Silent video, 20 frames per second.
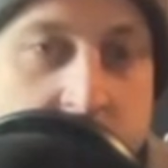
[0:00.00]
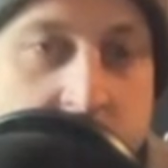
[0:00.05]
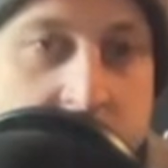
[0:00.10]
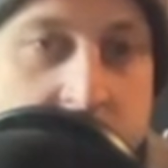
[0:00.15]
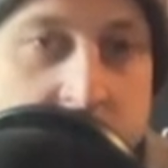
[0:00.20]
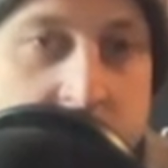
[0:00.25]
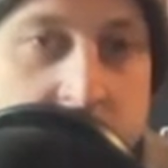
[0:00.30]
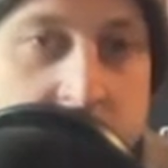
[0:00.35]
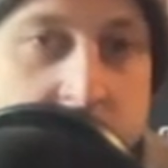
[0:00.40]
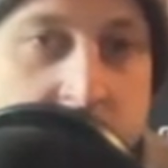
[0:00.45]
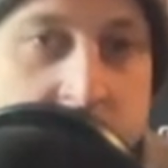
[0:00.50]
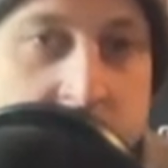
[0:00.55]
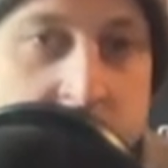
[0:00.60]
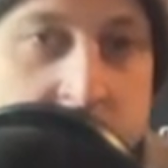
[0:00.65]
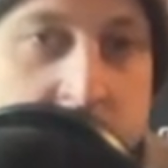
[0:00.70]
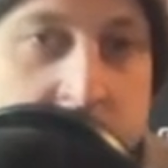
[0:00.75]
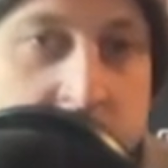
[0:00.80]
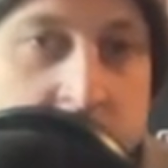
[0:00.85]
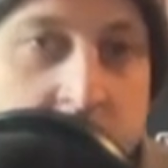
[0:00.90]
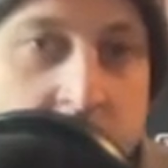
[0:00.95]

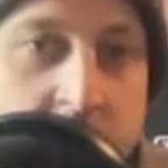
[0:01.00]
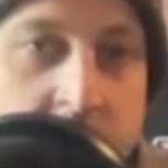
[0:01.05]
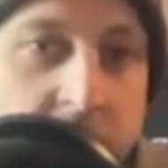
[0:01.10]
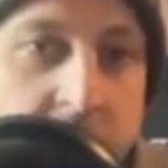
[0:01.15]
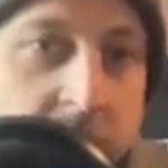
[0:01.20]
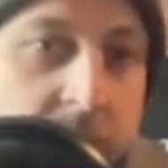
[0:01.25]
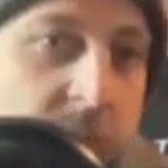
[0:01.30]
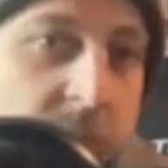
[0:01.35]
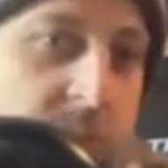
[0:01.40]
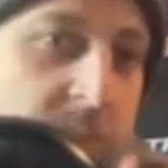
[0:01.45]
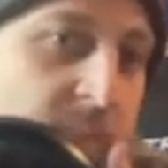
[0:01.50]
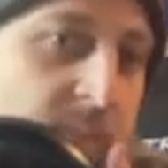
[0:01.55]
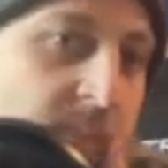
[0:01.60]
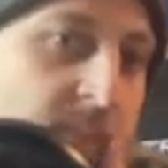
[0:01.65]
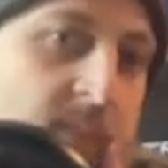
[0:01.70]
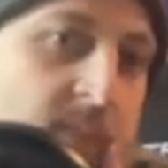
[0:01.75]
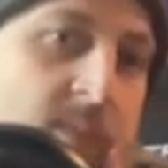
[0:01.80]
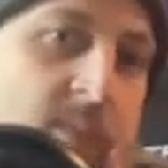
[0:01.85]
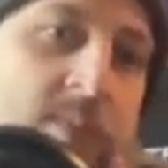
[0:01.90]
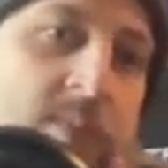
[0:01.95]

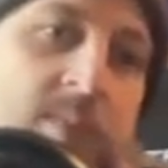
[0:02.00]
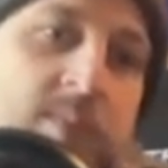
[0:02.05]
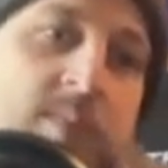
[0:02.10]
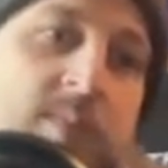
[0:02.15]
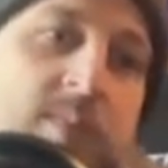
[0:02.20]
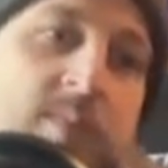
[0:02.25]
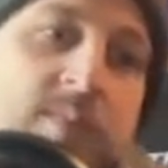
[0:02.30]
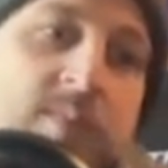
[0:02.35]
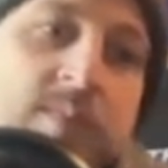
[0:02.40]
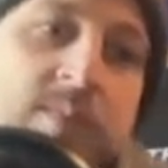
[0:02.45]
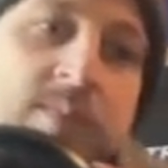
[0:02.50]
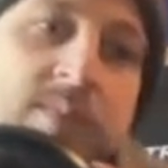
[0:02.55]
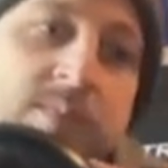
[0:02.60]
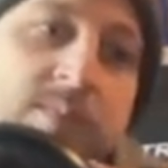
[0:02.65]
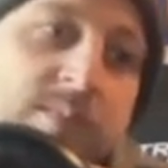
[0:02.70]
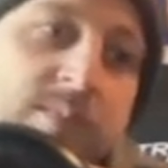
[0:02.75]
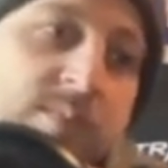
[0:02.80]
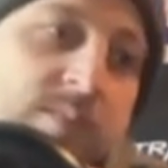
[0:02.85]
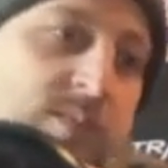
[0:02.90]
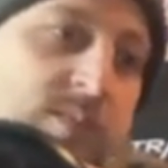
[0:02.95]

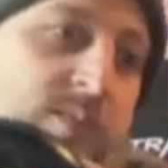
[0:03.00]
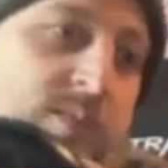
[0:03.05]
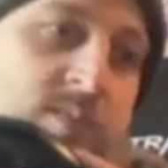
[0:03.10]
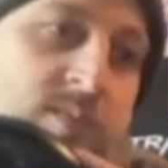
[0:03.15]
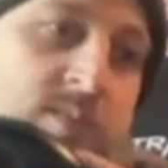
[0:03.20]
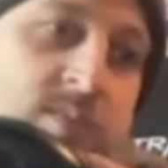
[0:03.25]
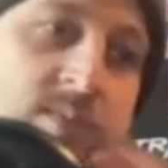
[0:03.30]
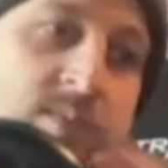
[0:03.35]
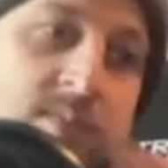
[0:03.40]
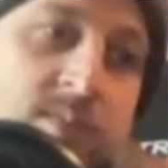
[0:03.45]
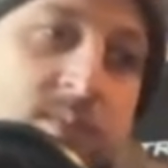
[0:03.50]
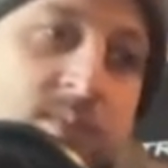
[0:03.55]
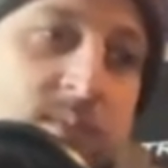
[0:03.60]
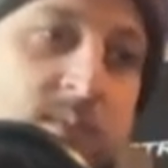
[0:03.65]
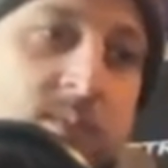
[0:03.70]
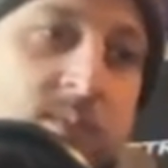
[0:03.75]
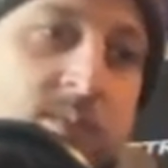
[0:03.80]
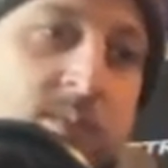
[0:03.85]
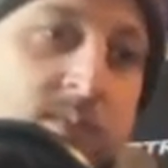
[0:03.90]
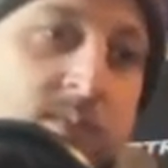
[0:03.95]

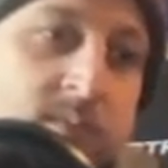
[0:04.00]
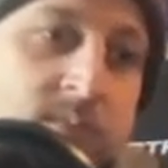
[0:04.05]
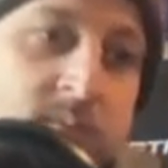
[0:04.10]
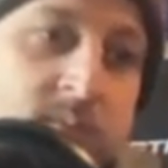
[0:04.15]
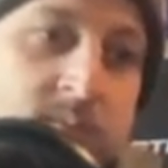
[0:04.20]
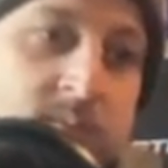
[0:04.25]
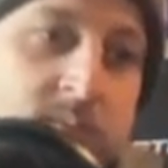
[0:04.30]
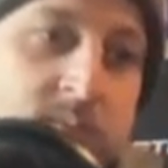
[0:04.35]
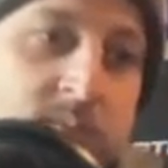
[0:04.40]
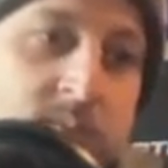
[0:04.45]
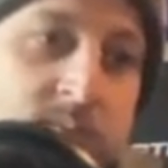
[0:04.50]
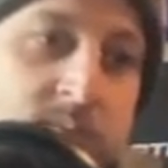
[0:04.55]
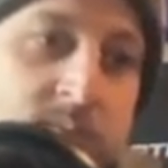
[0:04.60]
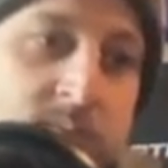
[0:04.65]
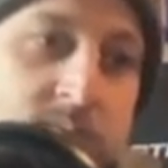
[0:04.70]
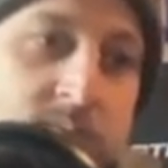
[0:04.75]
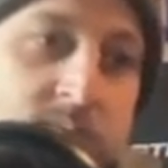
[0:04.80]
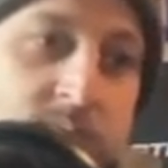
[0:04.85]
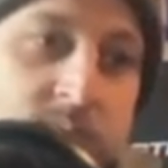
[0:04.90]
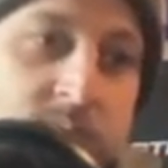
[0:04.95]

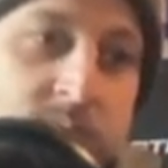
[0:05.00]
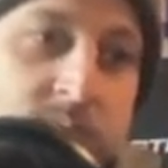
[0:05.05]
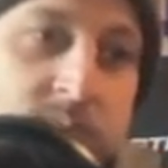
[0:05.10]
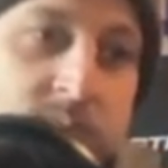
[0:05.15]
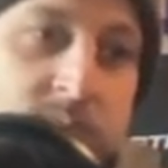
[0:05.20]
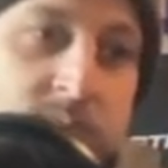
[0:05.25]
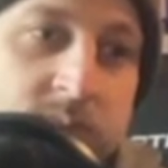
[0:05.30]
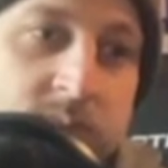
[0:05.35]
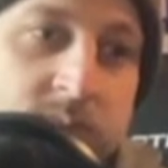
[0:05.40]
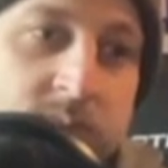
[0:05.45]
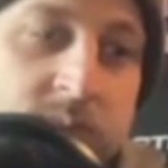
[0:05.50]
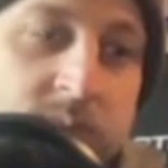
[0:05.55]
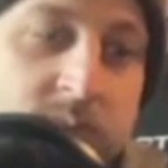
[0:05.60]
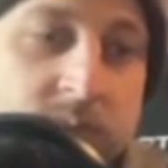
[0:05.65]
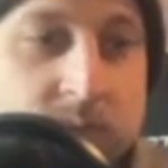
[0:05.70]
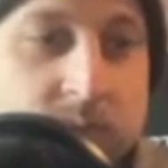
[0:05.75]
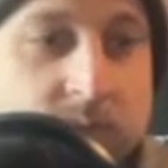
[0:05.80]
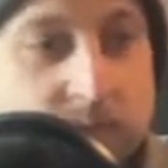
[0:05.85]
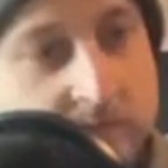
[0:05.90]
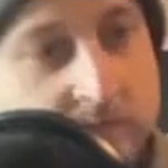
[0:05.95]

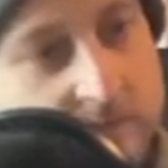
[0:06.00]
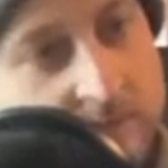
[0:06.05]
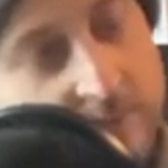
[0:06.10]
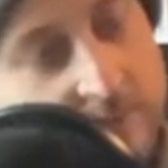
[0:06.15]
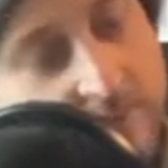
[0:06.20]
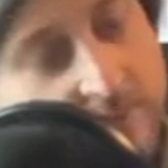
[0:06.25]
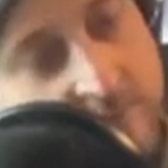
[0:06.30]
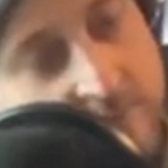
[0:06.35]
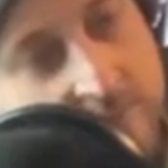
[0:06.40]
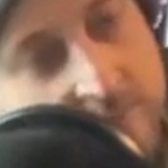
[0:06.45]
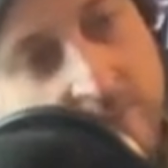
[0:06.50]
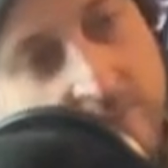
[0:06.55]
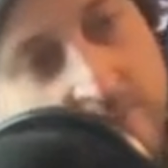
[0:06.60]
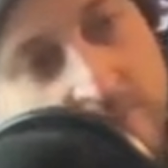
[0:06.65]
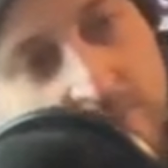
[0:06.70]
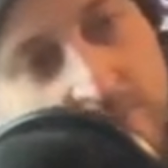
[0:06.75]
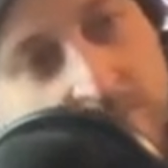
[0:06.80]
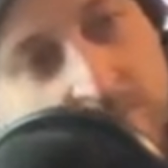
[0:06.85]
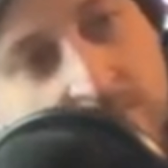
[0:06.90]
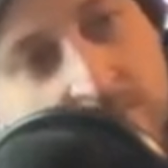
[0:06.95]

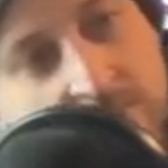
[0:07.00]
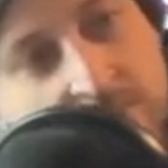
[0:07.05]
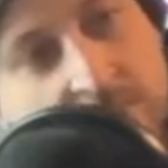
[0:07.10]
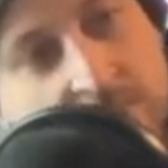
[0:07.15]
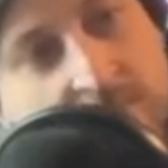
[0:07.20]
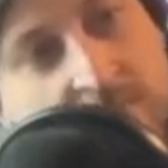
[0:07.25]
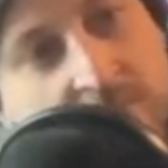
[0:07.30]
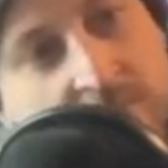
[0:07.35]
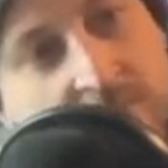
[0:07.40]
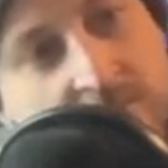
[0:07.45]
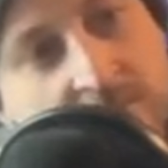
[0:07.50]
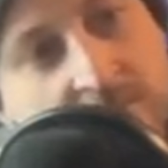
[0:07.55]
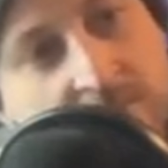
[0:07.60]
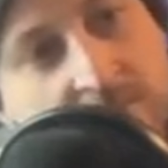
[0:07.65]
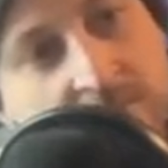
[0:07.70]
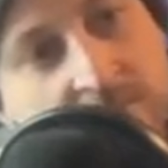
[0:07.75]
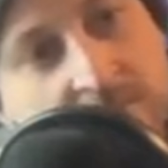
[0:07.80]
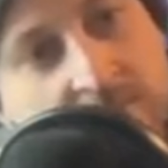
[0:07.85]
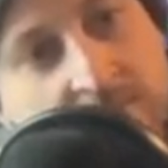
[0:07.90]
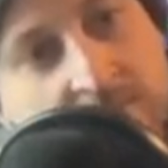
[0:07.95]
This person isn't speaking.